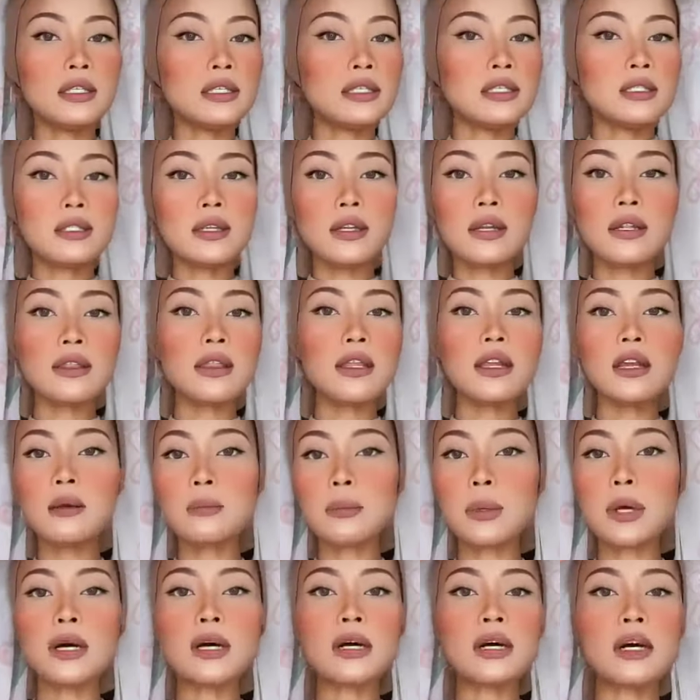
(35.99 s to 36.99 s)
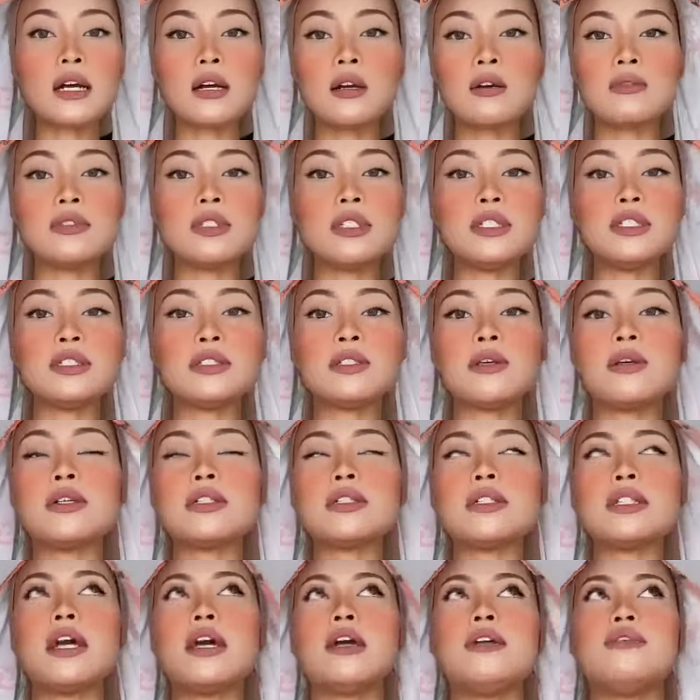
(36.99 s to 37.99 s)
So the thing about a couple of these
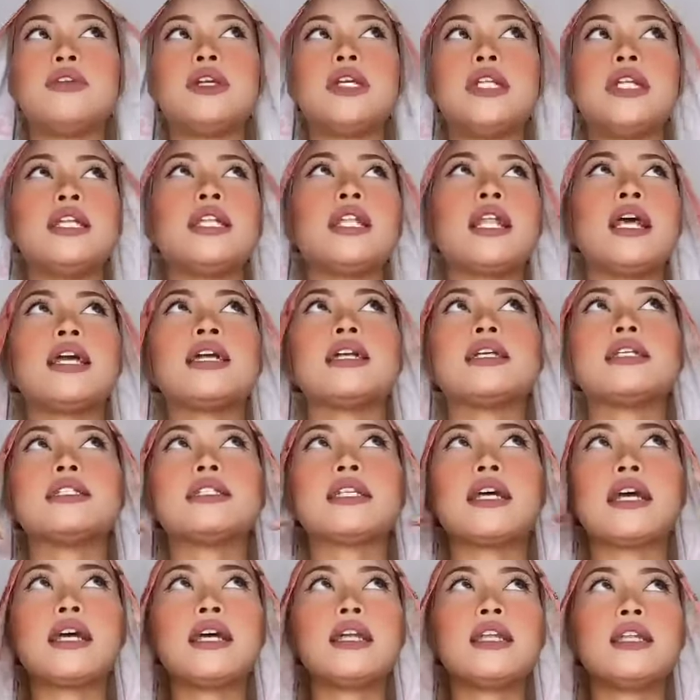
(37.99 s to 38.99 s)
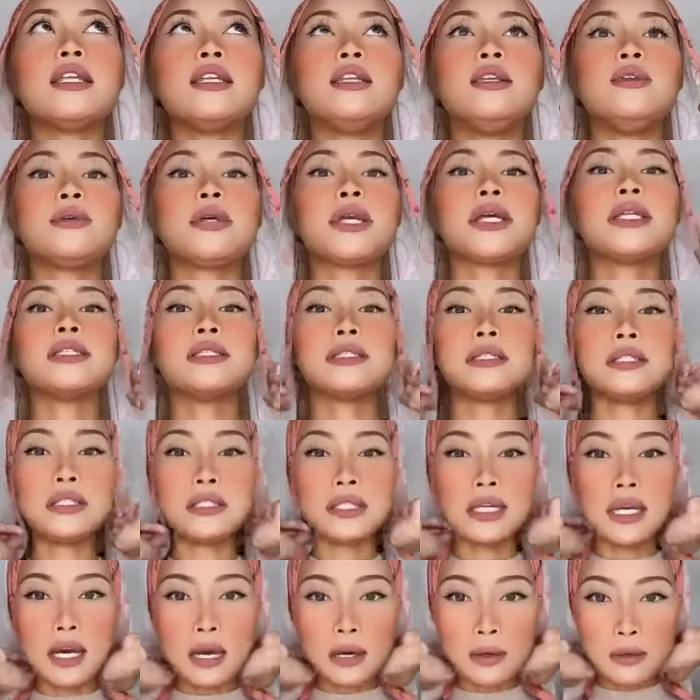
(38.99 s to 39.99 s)
shawls that I really like is that you can see
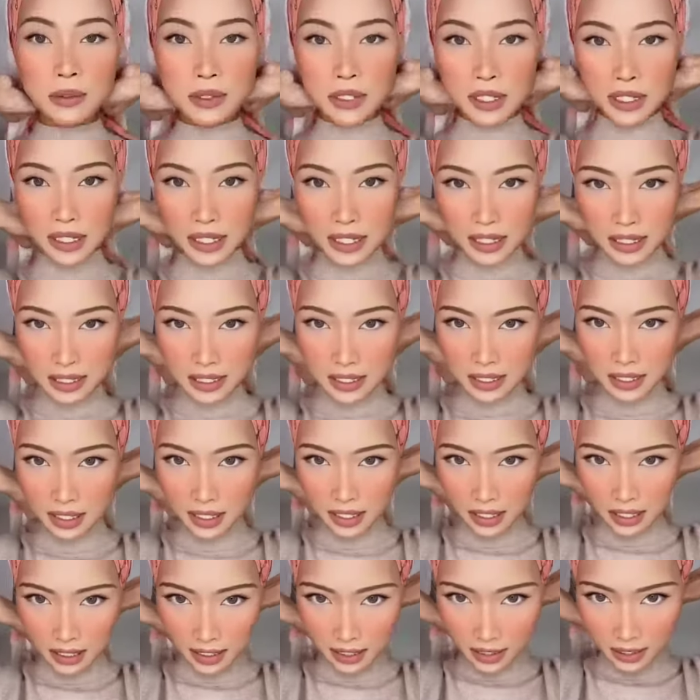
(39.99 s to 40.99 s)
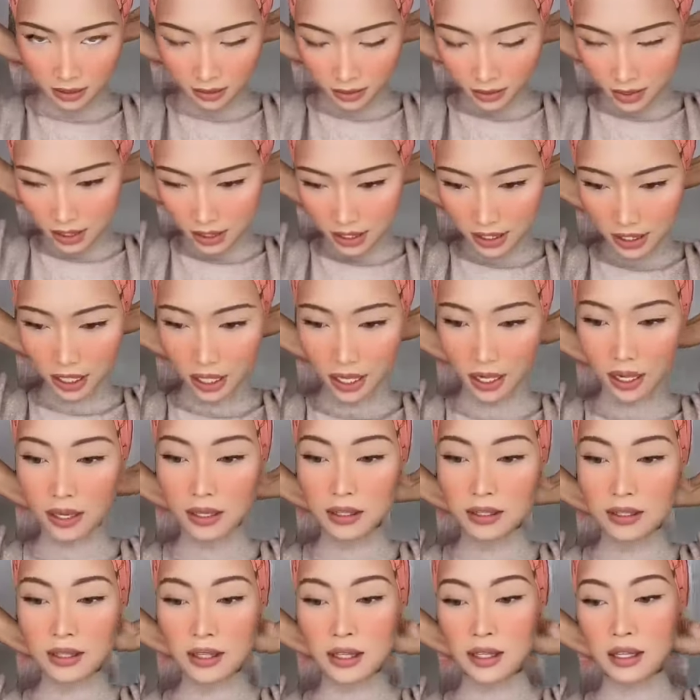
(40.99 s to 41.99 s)
how easy it is to
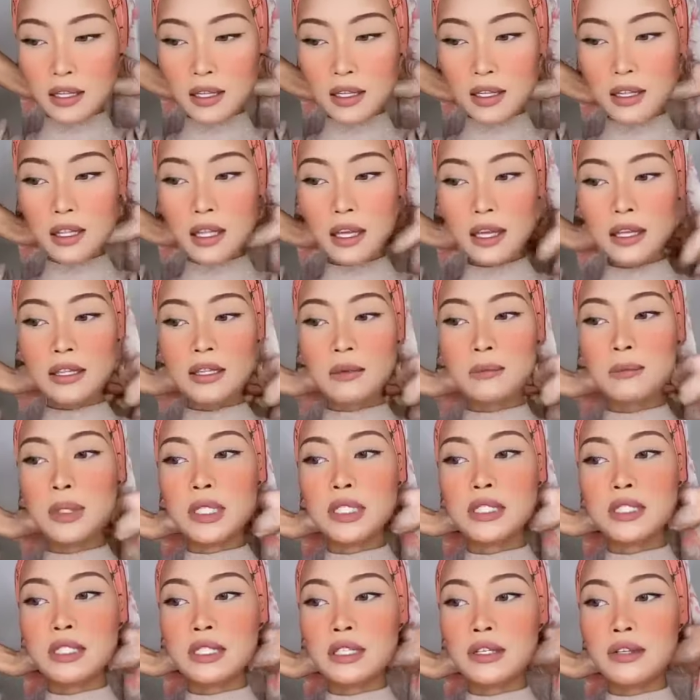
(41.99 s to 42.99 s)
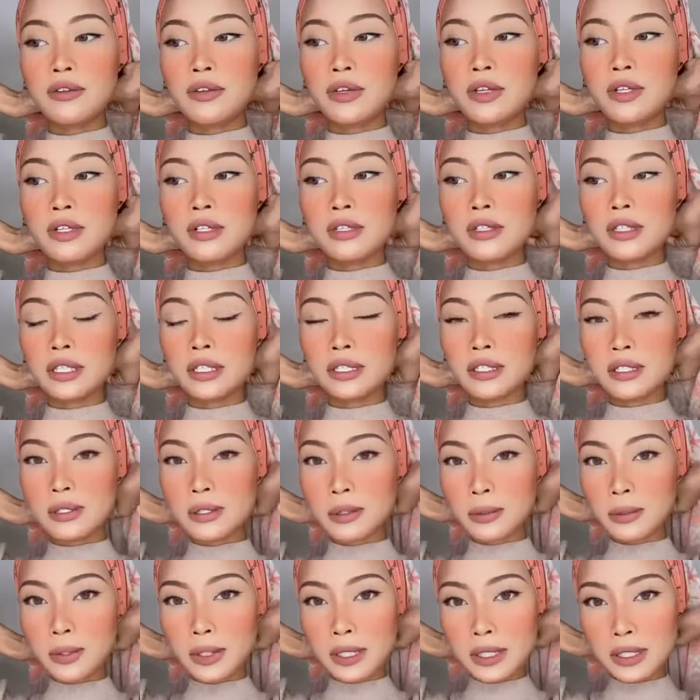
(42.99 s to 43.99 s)
style. Like the material is
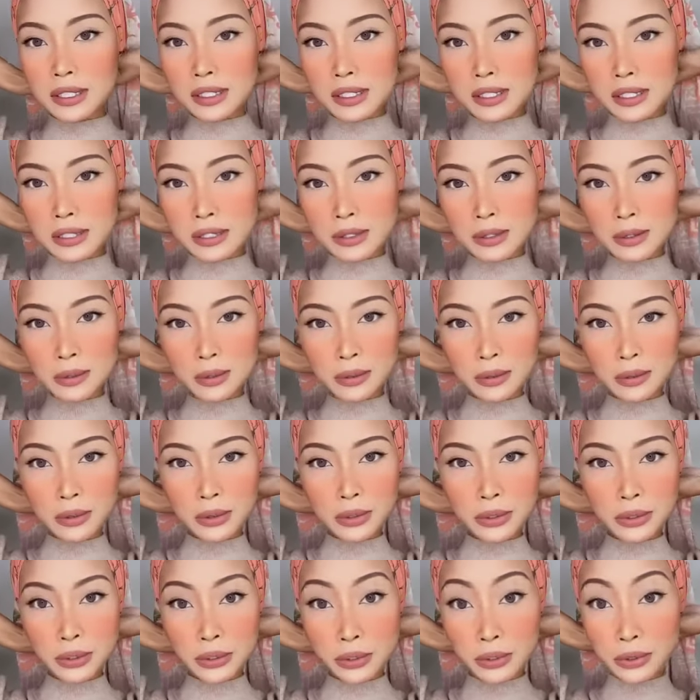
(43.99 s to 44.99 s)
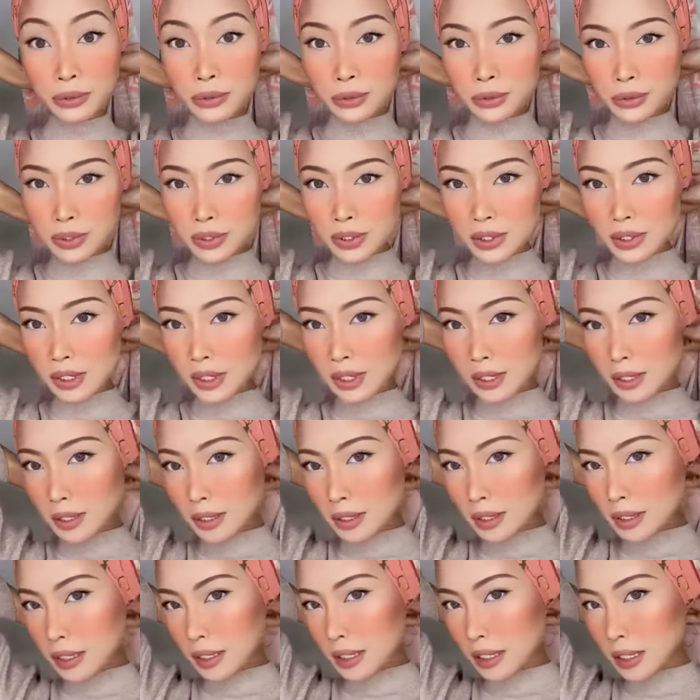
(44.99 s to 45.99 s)
so easy to use.
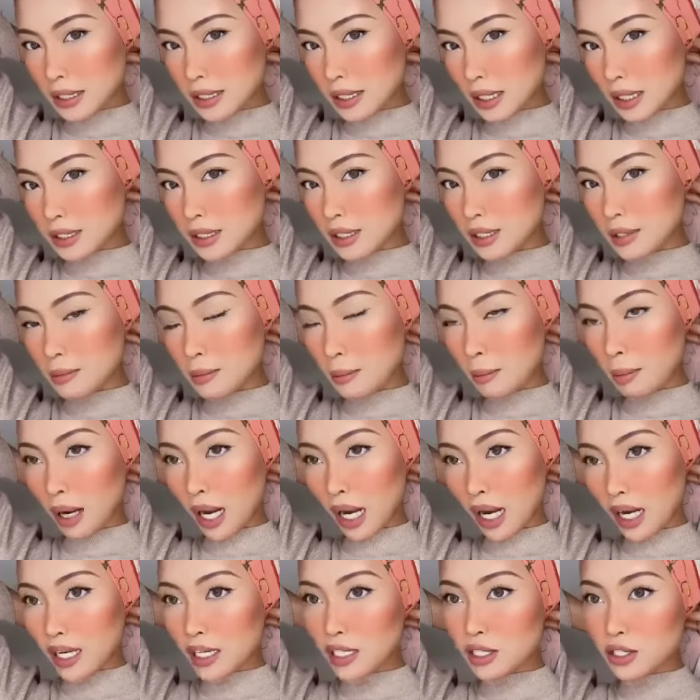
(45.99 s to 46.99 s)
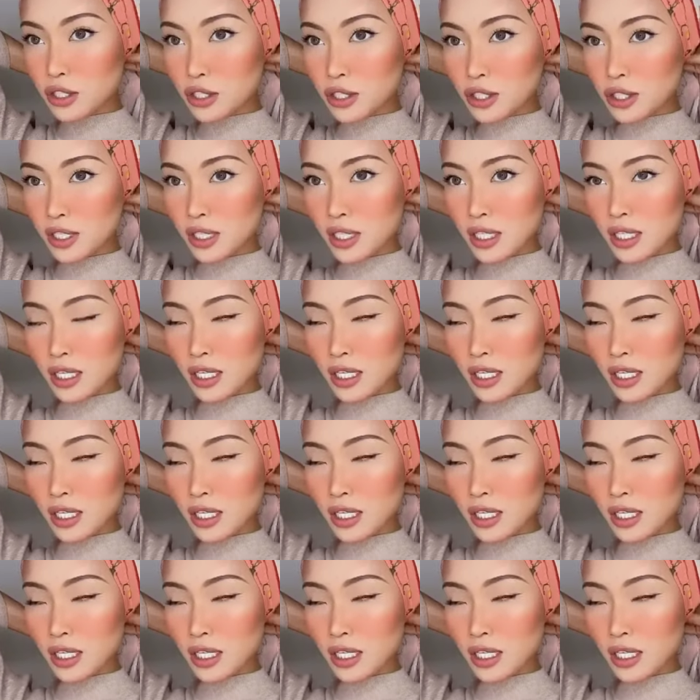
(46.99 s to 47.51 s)
It doesn't budge.